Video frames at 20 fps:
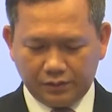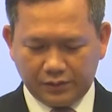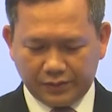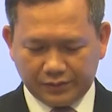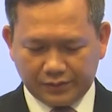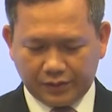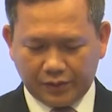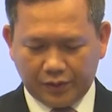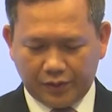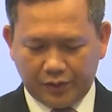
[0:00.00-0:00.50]

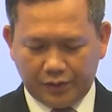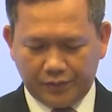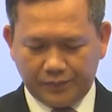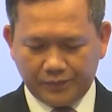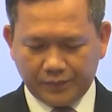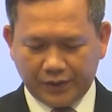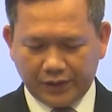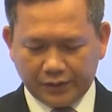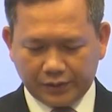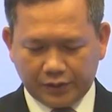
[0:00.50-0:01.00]
This law
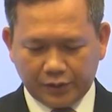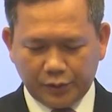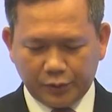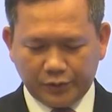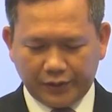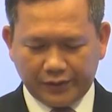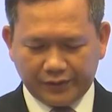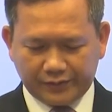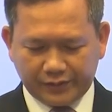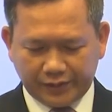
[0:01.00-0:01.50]

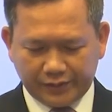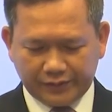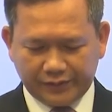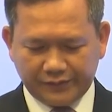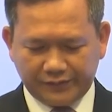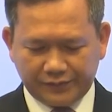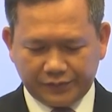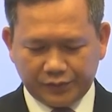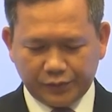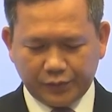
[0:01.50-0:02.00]
includes
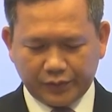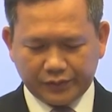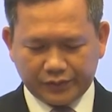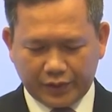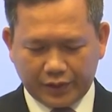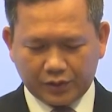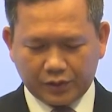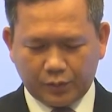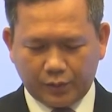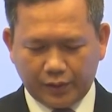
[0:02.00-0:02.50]
incentives to
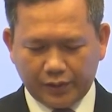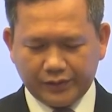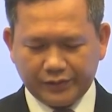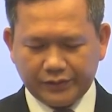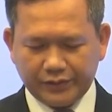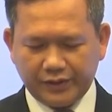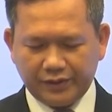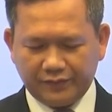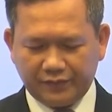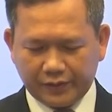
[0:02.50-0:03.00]
attract
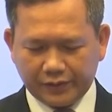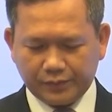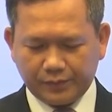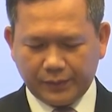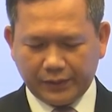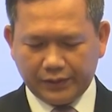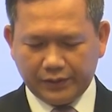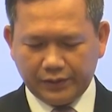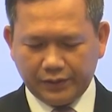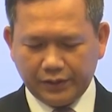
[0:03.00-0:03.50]
quality
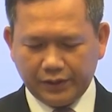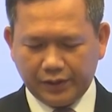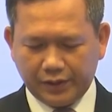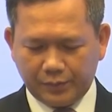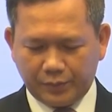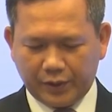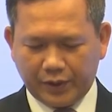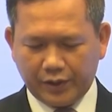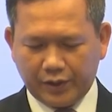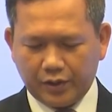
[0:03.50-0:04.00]
investment
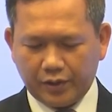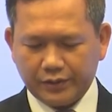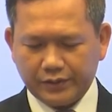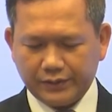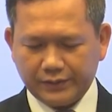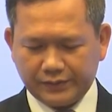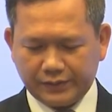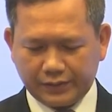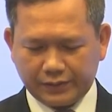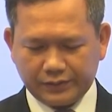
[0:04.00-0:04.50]
in
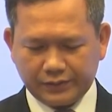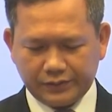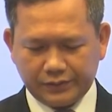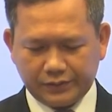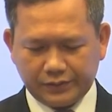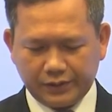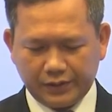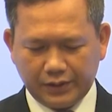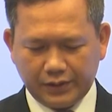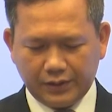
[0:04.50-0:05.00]
priority
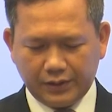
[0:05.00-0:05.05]
sectors